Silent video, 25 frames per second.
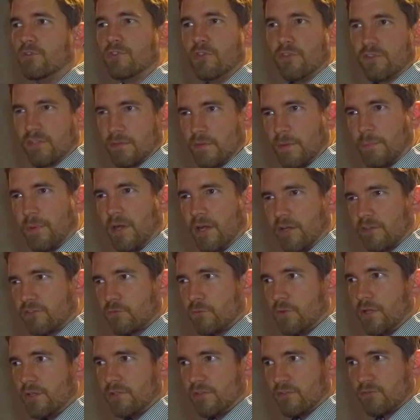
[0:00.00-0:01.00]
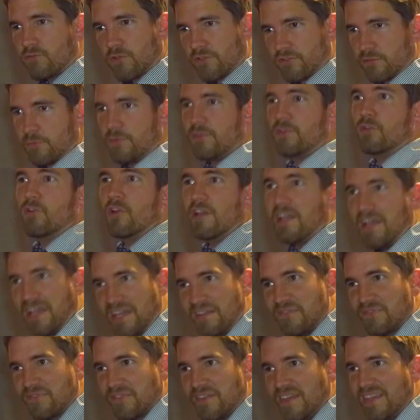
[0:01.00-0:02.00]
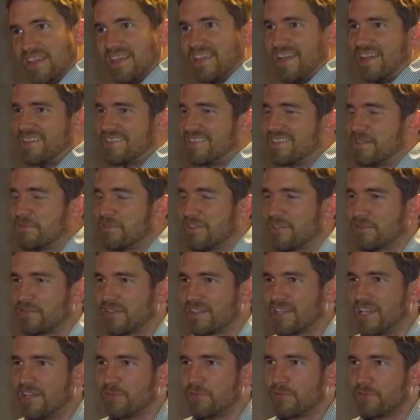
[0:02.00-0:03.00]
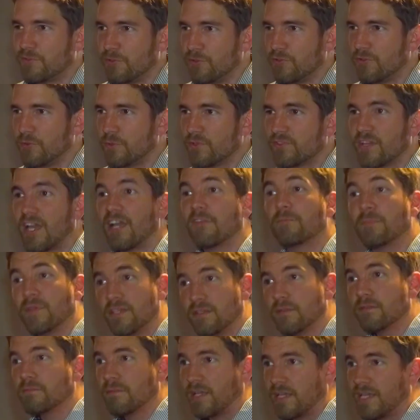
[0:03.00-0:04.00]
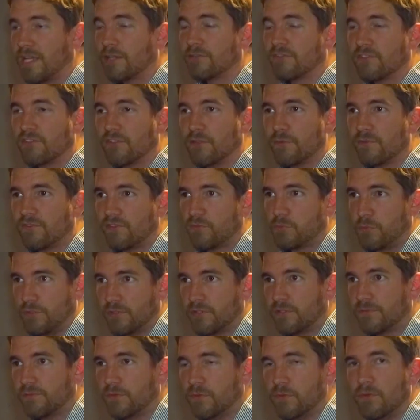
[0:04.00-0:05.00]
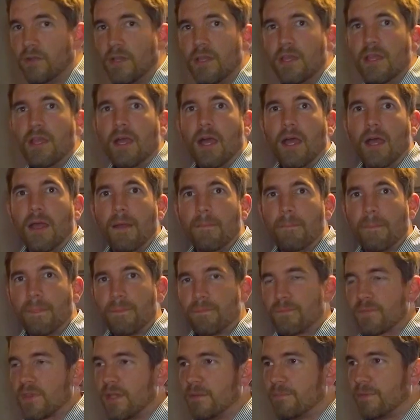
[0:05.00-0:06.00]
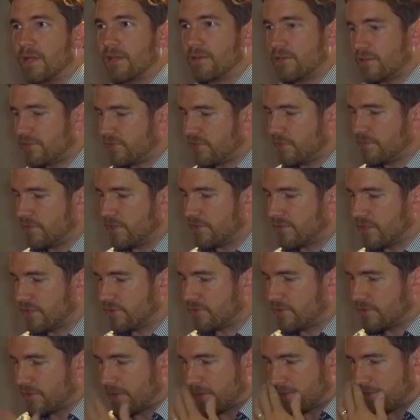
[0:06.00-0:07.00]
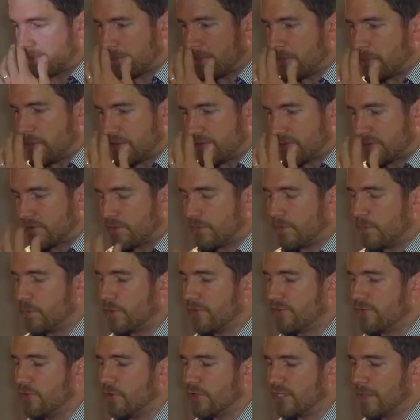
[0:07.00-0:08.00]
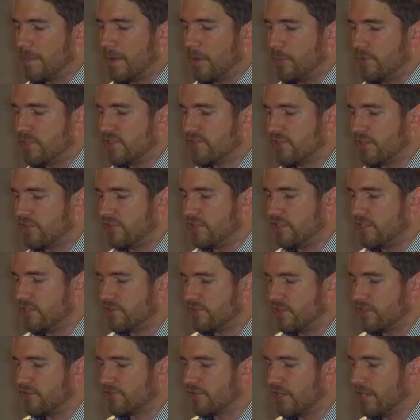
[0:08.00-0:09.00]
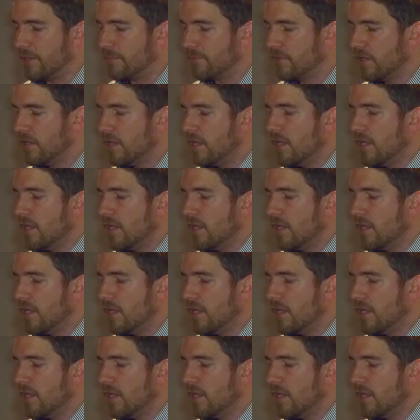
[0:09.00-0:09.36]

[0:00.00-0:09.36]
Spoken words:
username and password and trust them with your life, as is sometimes the case with Google, which I have been allowed to do, which is wonderful. But that's something worth knowing about when you're setting these things up.